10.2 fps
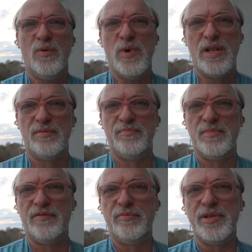
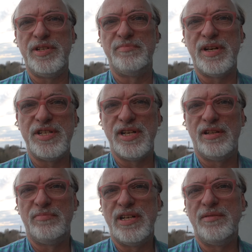Welcome everybody to my
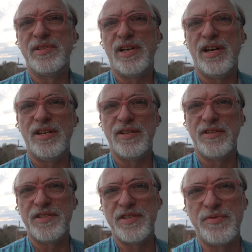channel, my name is Rainer and
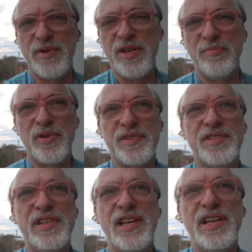this is Rainier Books.
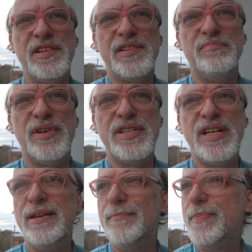Today is
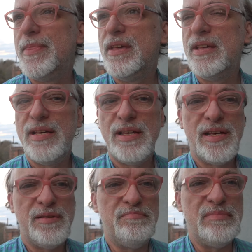Monday,
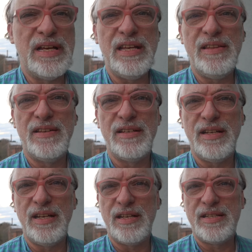May
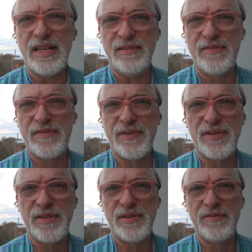the 10th
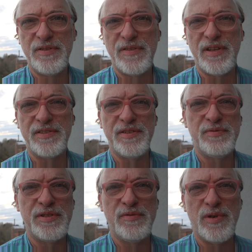of
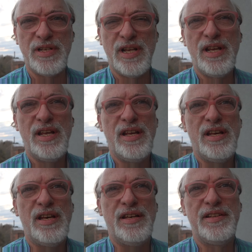2021
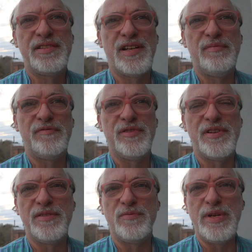and it's time for
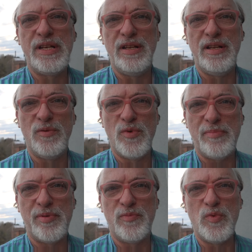another weekly
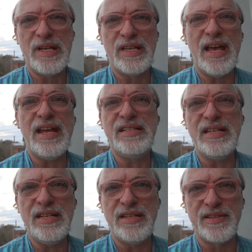wrap-up. Week
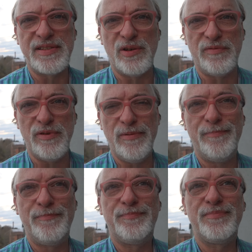18 is over,
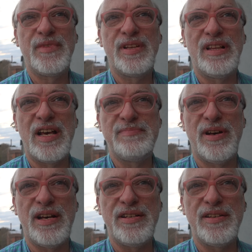lies
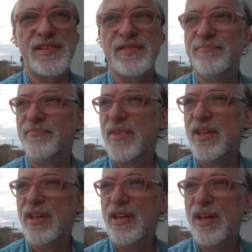behind us,
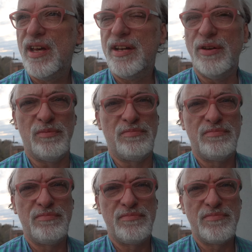no,
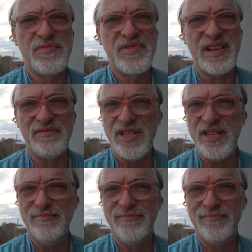17?